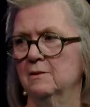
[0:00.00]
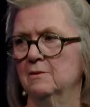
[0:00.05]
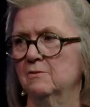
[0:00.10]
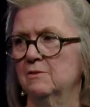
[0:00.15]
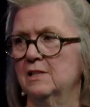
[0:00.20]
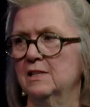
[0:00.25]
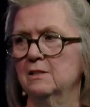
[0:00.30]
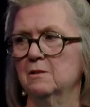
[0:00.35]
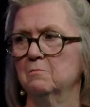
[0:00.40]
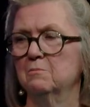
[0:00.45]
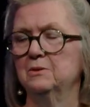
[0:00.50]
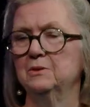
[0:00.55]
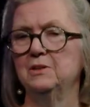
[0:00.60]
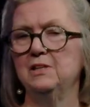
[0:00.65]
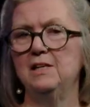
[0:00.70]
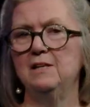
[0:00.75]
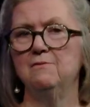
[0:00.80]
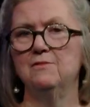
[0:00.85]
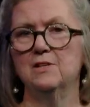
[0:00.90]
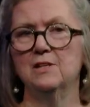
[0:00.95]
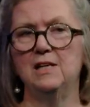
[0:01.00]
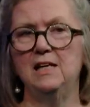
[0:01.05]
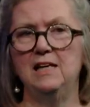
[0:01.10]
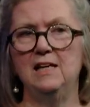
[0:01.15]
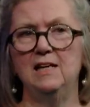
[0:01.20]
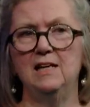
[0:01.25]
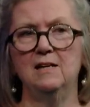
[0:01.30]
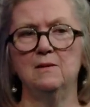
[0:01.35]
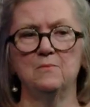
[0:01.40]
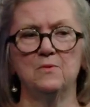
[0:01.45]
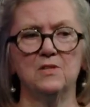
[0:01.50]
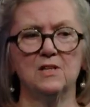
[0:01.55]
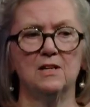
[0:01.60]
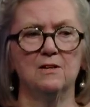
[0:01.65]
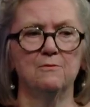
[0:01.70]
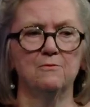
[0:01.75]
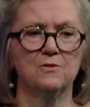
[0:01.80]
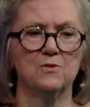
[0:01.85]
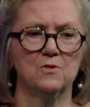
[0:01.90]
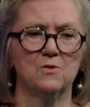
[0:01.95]
and didn't believe that he
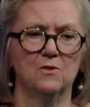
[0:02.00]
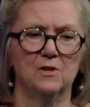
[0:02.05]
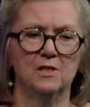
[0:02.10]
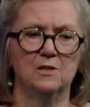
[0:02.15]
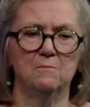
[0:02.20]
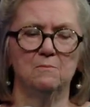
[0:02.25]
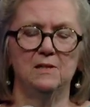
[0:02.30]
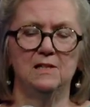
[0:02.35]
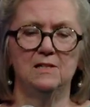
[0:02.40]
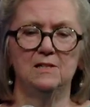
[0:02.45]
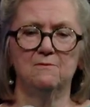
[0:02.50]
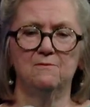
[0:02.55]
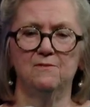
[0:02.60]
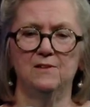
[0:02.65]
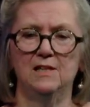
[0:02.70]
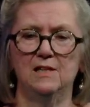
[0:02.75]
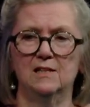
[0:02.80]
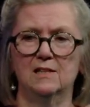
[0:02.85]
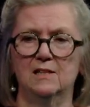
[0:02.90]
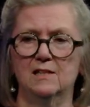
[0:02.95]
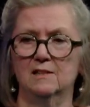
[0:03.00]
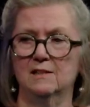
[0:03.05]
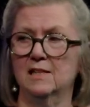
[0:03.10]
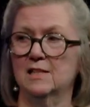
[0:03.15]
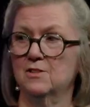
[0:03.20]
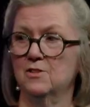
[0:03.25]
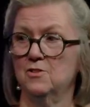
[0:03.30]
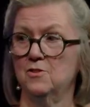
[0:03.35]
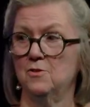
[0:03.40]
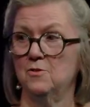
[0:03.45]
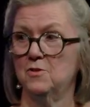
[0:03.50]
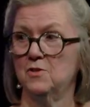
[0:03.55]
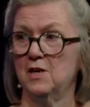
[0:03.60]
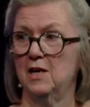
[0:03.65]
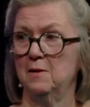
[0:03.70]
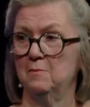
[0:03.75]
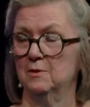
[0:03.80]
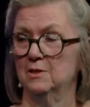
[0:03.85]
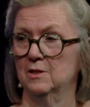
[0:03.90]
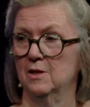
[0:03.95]
himself was going to be defeated, and then Zeus
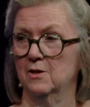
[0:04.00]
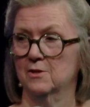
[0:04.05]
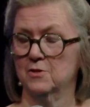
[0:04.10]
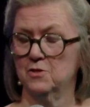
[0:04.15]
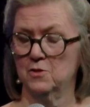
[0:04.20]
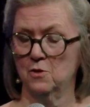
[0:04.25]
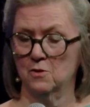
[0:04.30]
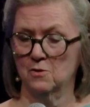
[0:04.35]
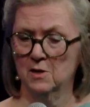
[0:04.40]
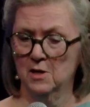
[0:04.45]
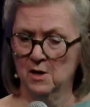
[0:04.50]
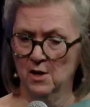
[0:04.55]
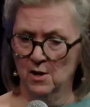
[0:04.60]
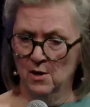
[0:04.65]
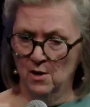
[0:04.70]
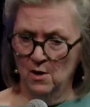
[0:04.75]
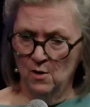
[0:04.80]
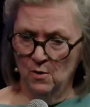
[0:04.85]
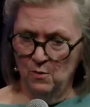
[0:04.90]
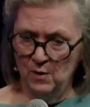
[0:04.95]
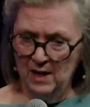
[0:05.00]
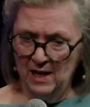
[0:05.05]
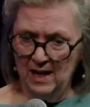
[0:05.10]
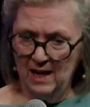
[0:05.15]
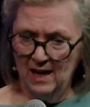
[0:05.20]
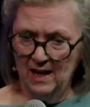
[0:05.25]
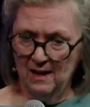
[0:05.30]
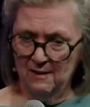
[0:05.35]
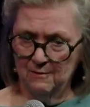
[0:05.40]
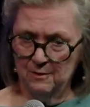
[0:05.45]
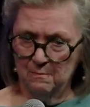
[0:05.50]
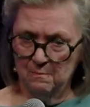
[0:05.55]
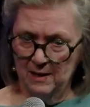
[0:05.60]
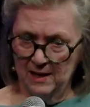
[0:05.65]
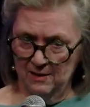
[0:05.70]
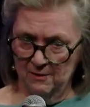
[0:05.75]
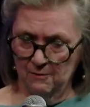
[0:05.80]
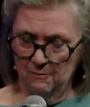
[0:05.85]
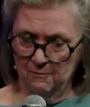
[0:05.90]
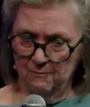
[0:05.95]
came along. So we have
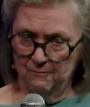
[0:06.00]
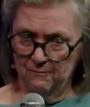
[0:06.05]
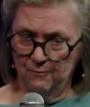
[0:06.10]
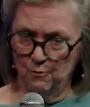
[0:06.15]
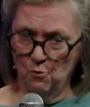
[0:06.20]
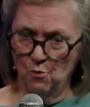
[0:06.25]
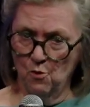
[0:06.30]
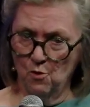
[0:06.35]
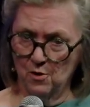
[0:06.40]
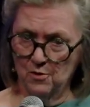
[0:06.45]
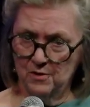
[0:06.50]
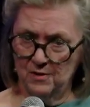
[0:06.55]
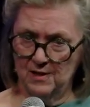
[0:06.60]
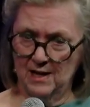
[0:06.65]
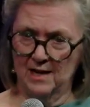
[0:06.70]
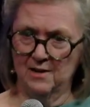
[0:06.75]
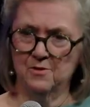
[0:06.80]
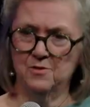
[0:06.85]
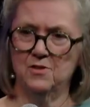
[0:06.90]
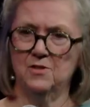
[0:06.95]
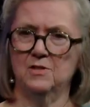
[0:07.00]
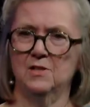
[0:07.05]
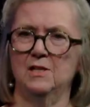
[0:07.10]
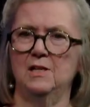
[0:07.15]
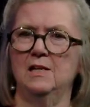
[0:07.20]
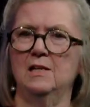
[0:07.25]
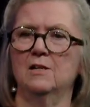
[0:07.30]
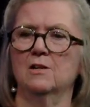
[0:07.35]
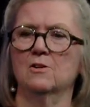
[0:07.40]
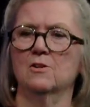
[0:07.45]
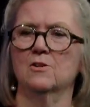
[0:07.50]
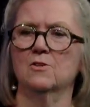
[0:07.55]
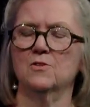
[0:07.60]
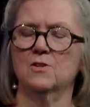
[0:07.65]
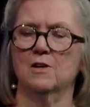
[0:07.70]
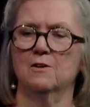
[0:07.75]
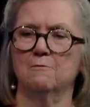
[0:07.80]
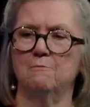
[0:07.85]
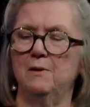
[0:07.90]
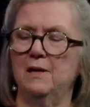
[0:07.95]
about 4,000
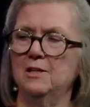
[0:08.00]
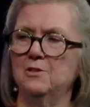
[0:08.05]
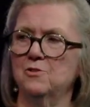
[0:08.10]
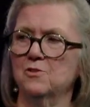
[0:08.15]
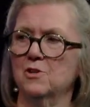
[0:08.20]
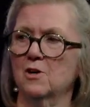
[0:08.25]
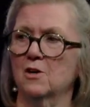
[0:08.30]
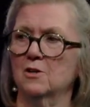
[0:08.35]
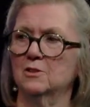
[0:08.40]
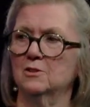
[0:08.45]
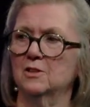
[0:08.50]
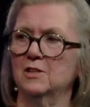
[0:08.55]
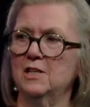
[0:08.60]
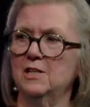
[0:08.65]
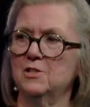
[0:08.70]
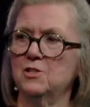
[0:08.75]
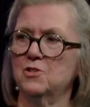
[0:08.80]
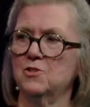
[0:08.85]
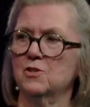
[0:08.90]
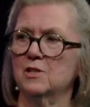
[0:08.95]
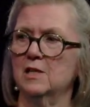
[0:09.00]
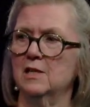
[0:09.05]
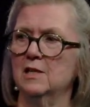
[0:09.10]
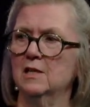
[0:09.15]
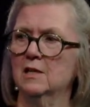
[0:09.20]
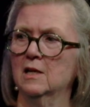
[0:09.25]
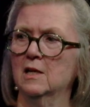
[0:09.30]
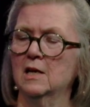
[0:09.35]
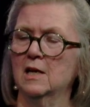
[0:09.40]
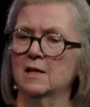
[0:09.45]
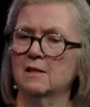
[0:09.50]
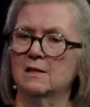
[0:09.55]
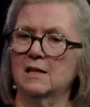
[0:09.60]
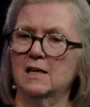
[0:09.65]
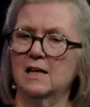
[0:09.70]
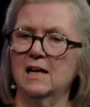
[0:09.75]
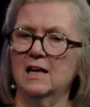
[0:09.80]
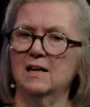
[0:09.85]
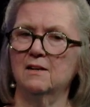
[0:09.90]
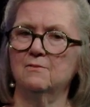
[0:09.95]
years of patriarchal history
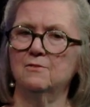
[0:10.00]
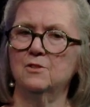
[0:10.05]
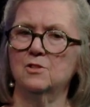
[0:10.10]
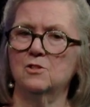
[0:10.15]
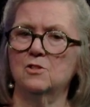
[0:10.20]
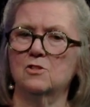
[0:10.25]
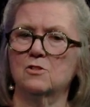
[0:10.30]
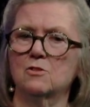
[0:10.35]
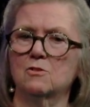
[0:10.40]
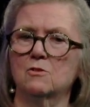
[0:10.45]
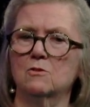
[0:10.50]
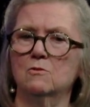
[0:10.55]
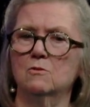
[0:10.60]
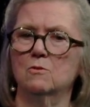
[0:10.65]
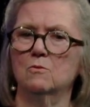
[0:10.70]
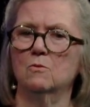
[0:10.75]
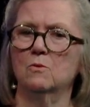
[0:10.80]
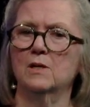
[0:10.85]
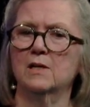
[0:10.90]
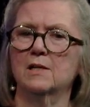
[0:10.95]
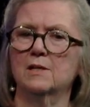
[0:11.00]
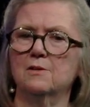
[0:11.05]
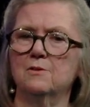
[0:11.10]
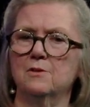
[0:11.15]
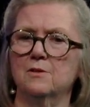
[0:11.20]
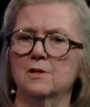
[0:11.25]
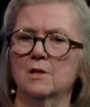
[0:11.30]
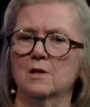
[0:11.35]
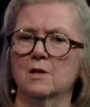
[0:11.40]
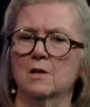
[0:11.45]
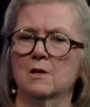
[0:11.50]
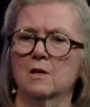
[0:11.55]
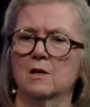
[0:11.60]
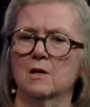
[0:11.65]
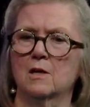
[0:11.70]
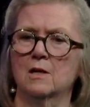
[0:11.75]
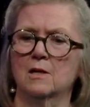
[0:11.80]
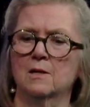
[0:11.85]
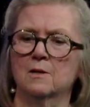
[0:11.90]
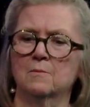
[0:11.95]
that have to do with
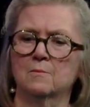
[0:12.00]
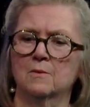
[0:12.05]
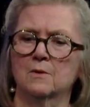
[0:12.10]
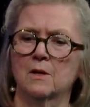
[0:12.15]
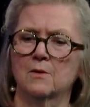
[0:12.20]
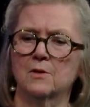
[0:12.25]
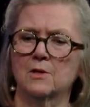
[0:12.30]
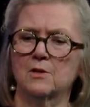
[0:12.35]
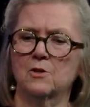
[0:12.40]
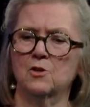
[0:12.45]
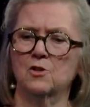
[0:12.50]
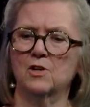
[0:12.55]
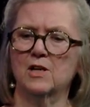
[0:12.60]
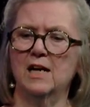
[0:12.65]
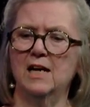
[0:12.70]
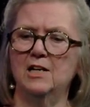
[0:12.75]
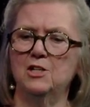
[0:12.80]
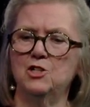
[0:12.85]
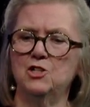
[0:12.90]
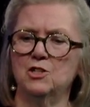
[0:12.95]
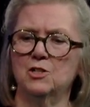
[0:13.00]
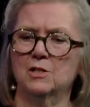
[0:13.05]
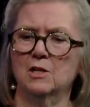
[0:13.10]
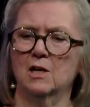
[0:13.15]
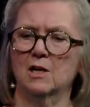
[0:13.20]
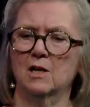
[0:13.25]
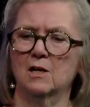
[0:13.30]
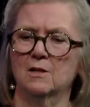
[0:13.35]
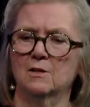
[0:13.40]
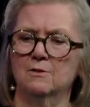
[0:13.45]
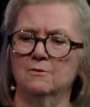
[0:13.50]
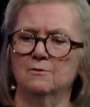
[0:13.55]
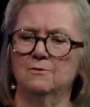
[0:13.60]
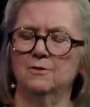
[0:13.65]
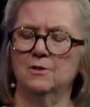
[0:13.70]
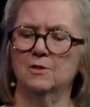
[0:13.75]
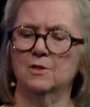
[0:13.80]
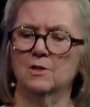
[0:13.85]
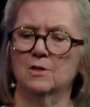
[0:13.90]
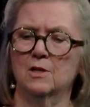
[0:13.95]
the creation
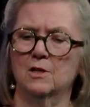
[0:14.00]
of